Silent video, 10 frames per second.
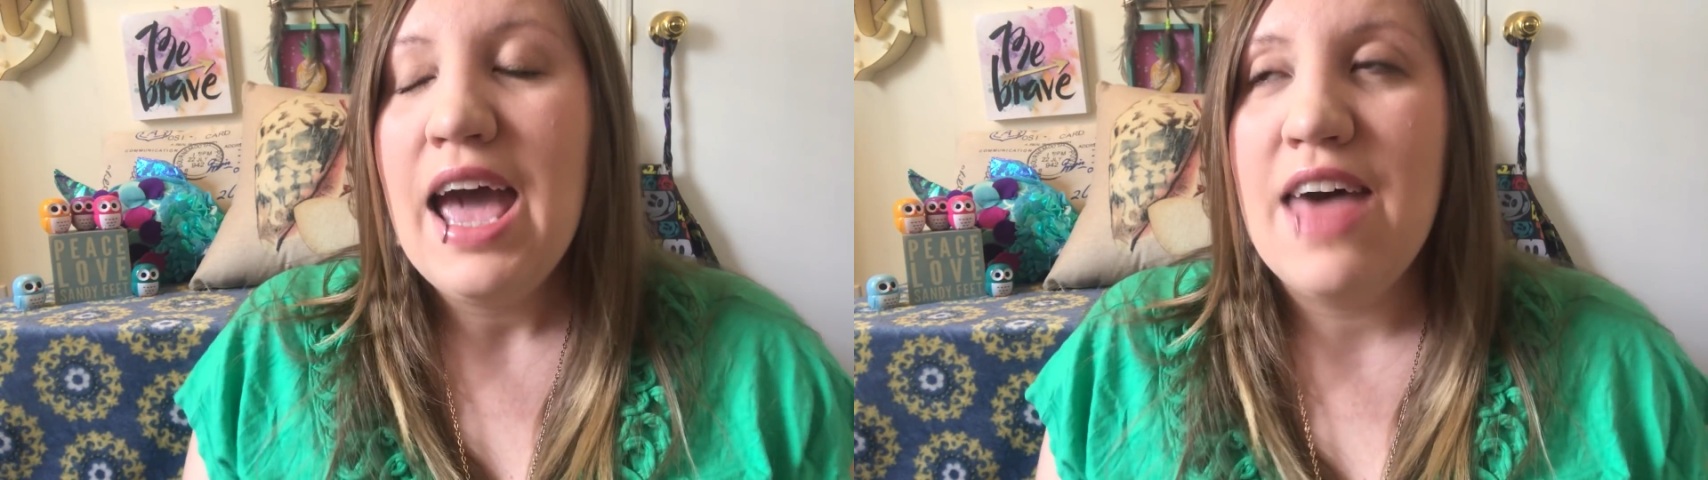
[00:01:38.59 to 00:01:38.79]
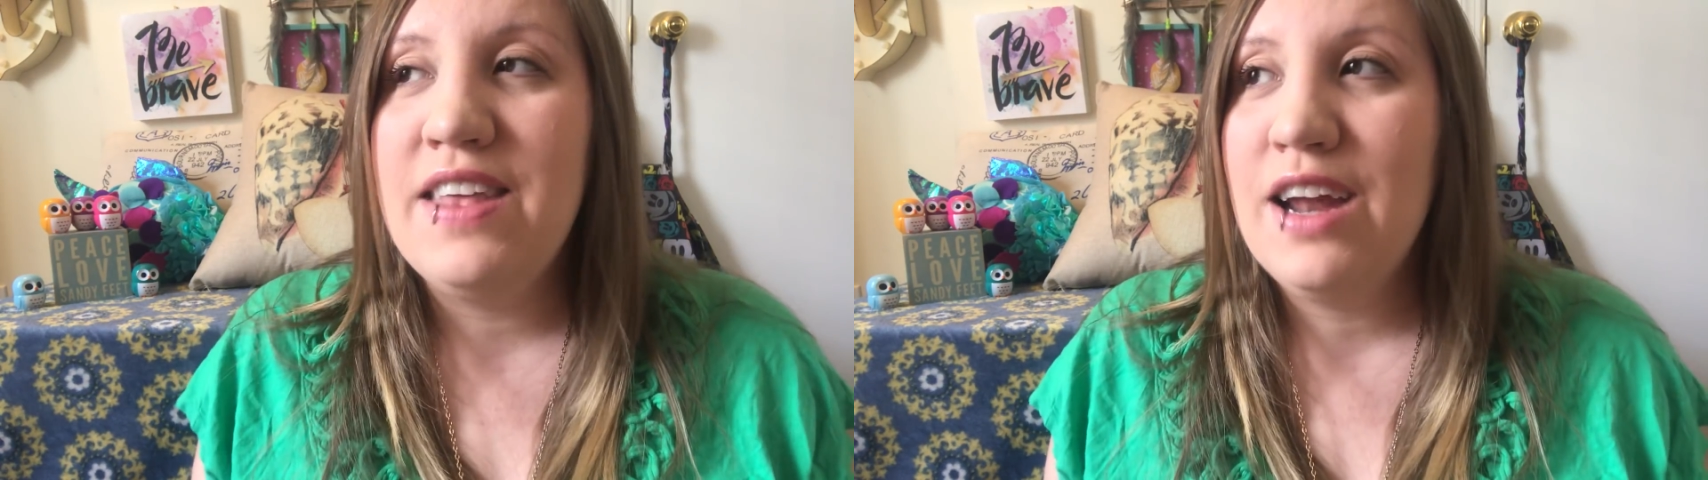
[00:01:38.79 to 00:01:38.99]

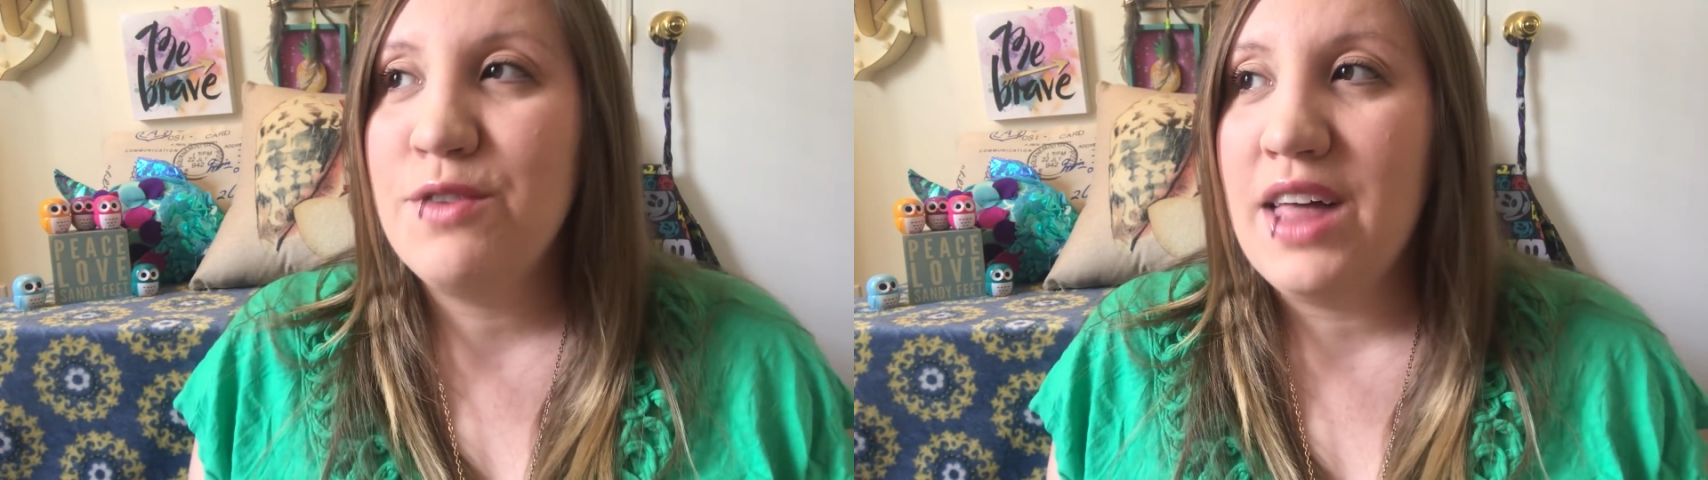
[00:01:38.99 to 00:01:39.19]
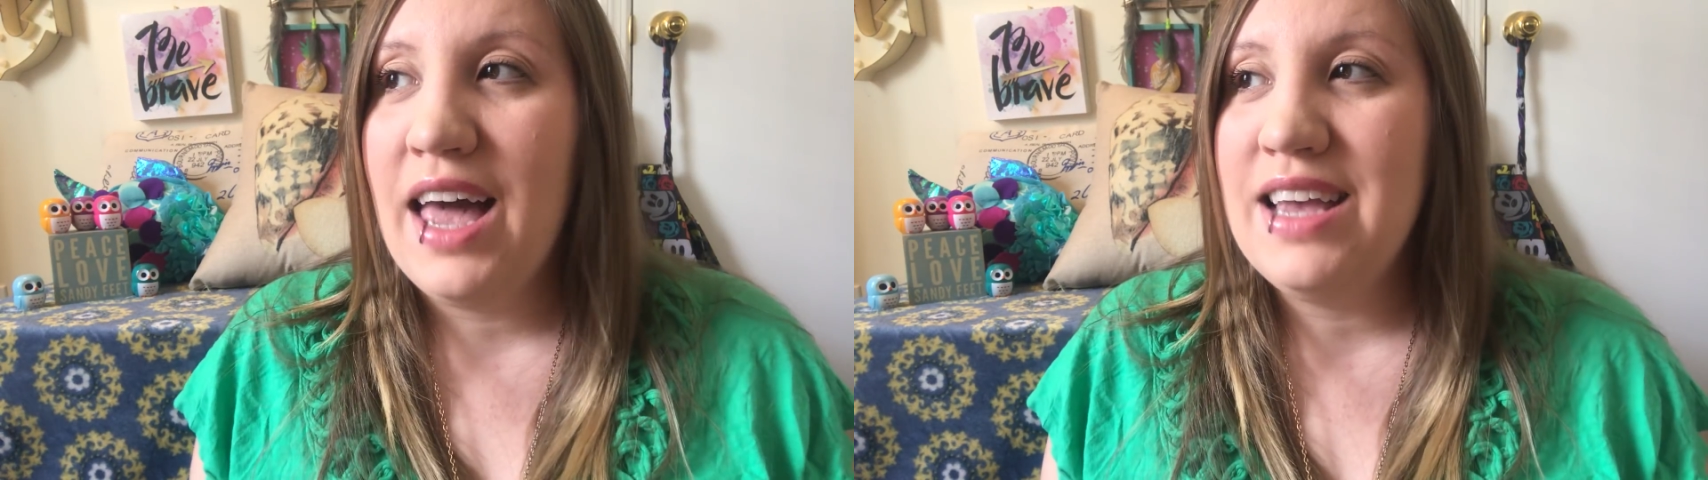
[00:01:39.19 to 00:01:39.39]
and then I
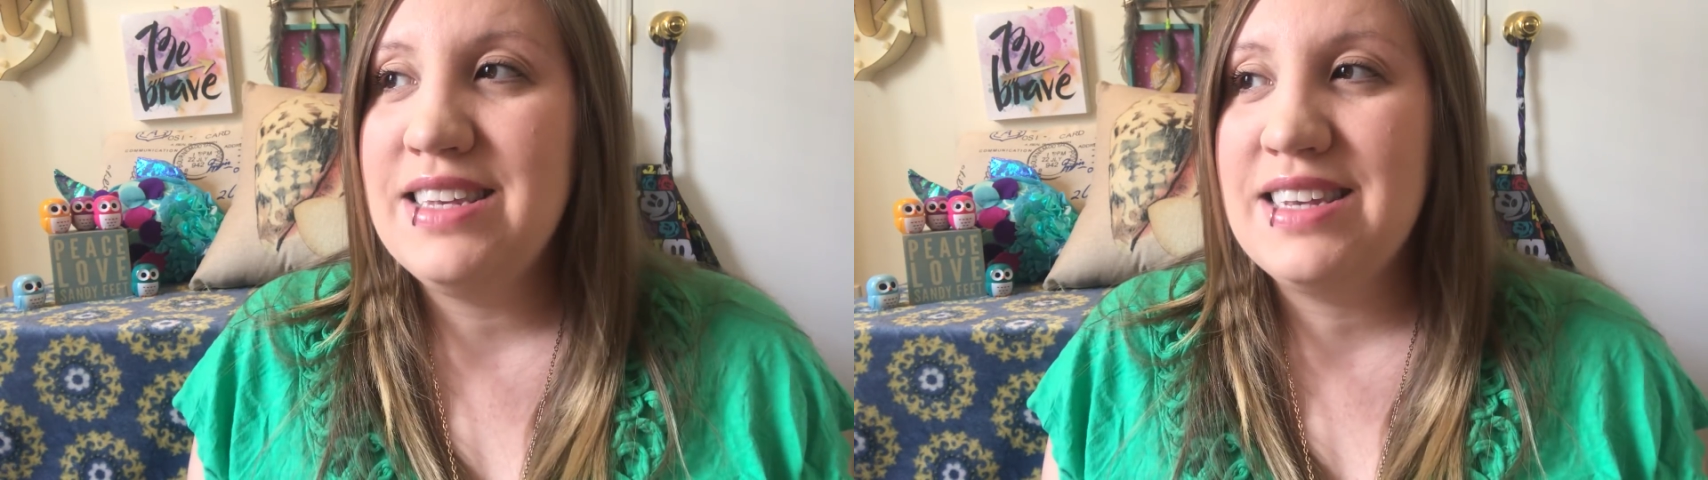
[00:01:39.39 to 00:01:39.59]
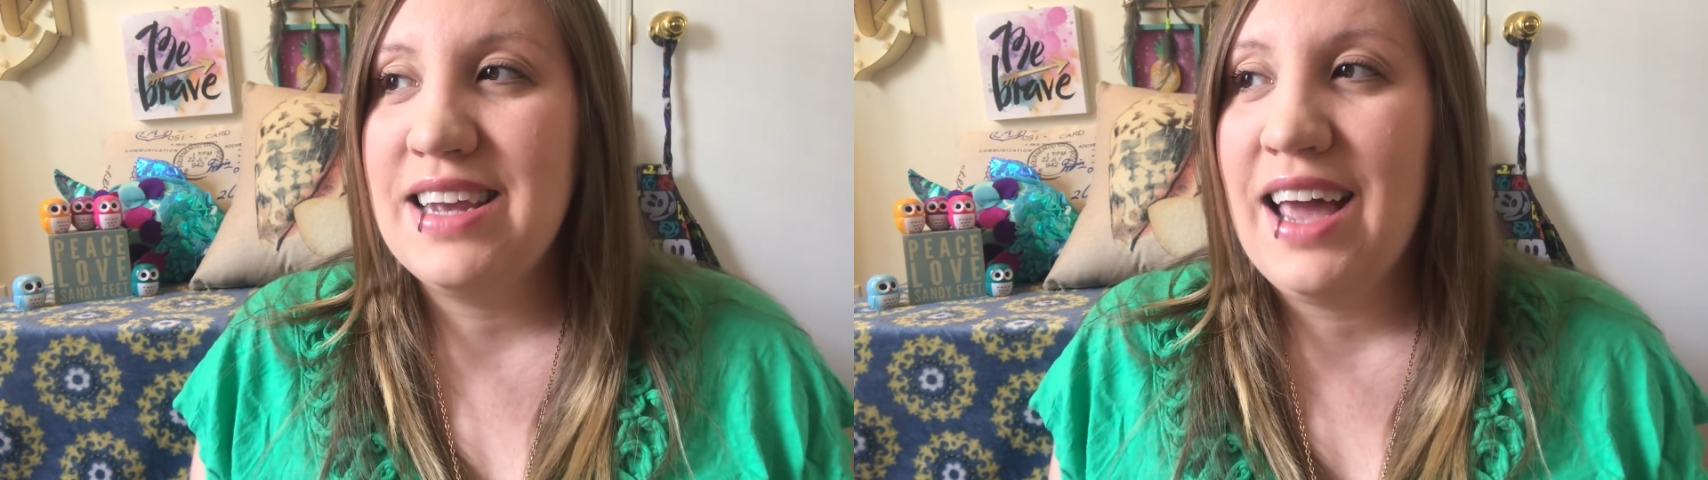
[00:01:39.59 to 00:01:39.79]

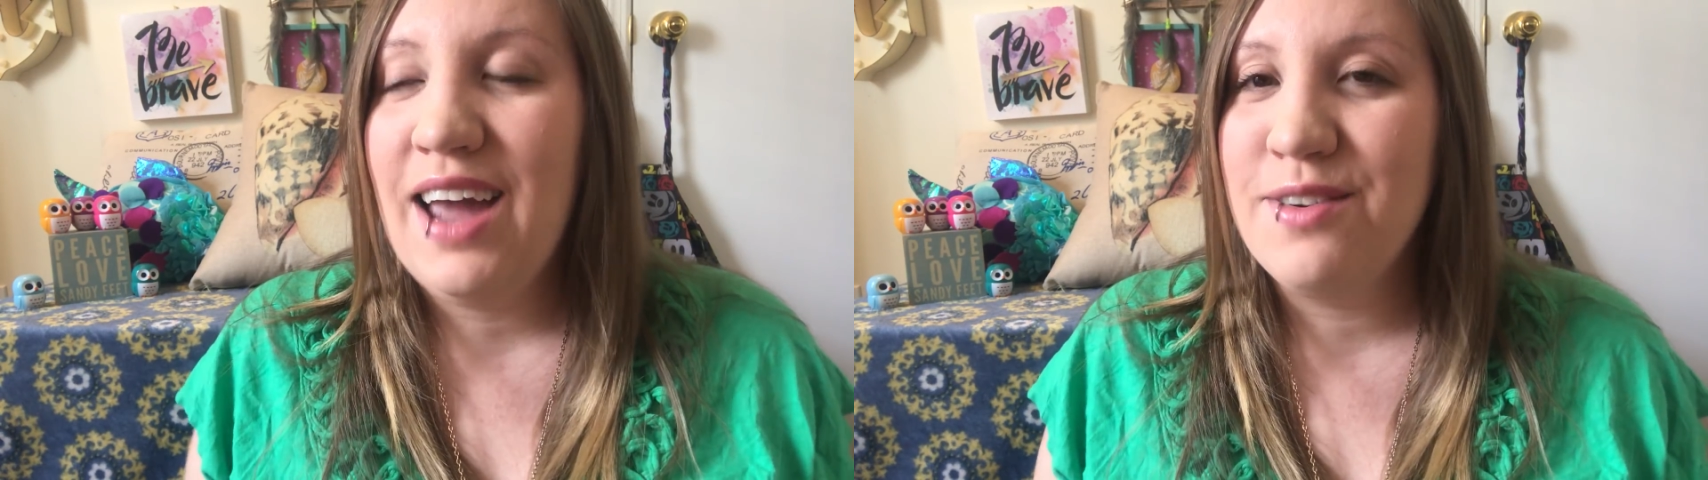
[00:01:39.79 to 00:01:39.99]
realized I